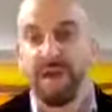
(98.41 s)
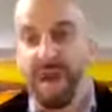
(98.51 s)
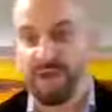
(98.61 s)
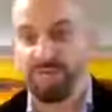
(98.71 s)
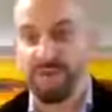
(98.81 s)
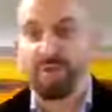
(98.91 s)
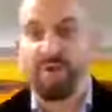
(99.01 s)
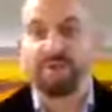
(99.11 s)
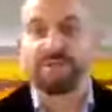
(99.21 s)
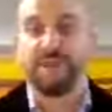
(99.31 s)
Everybody
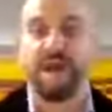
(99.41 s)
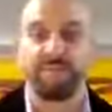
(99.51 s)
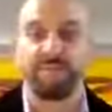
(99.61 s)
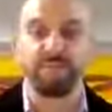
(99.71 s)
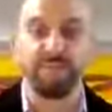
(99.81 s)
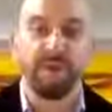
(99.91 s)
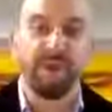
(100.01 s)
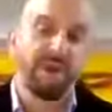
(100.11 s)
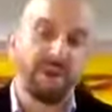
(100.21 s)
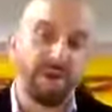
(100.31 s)
wants to have them.
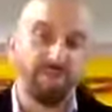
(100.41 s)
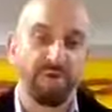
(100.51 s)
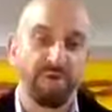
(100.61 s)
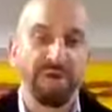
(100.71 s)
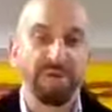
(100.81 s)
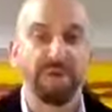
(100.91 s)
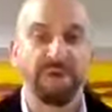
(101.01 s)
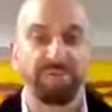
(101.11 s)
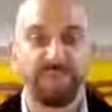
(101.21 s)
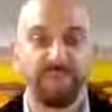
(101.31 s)
And really, you
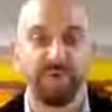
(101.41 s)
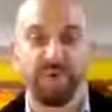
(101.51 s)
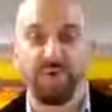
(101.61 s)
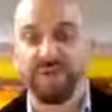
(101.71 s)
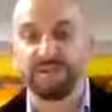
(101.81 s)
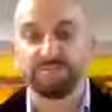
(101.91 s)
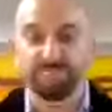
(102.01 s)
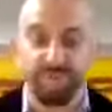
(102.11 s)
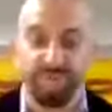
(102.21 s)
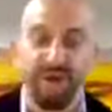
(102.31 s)
give people coins,
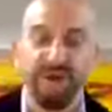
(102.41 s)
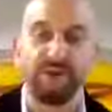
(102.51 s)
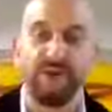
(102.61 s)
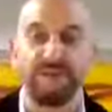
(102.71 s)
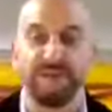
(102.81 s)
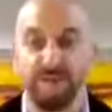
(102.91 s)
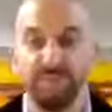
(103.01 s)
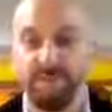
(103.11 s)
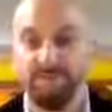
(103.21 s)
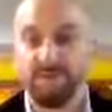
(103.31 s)
they'll find a way to dump
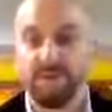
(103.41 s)
them.